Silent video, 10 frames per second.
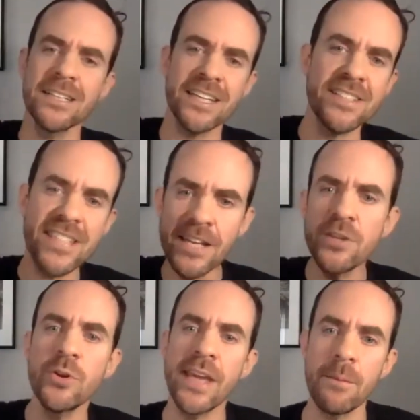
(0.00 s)

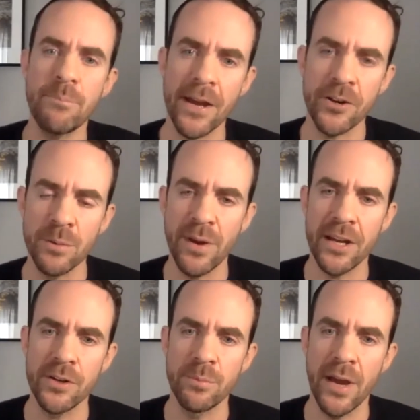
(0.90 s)
continue to get better and
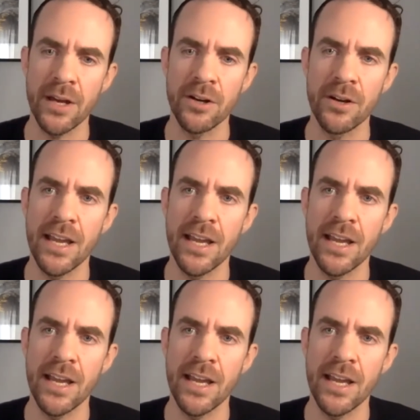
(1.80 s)
better and better.